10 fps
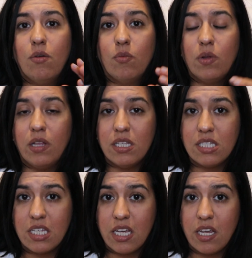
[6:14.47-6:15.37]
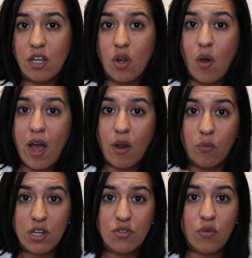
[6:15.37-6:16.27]
really see, you know, how I
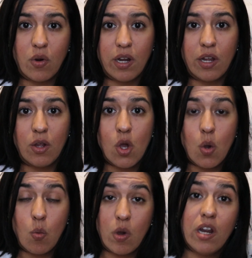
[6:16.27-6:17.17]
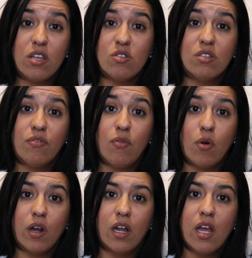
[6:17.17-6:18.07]
reach for it, what I use it
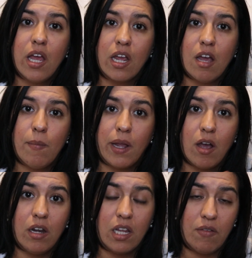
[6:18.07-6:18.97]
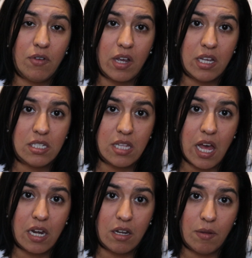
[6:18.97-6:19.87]
for, and come back on and give you guys
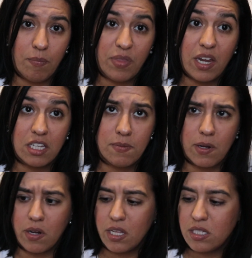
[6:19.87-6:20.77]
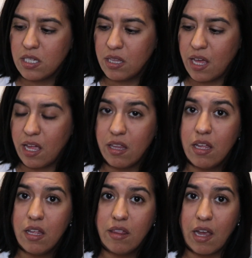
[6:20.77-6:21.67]
that that experience and
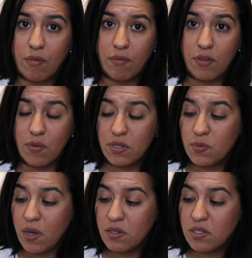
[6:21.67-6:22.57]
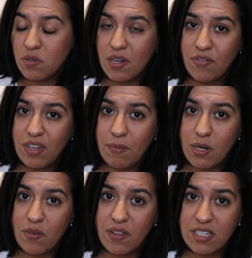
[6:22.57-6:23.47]
that review as well. So definitely let me
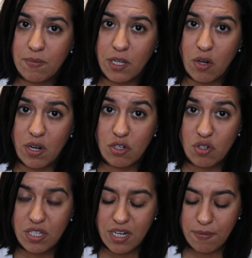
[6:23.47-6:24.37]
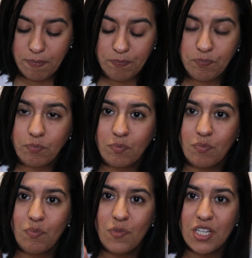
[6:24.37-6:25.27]
know if that's something you're interested in.
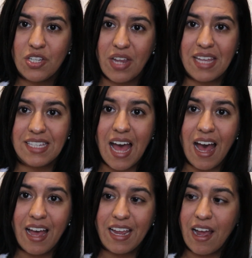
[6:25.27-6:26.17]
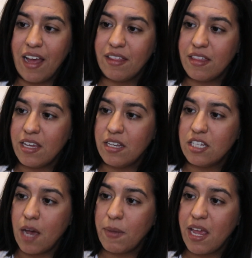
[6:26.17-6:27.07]
So yes, I got the
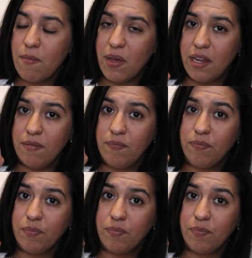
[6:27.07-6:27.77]
Damier Ebene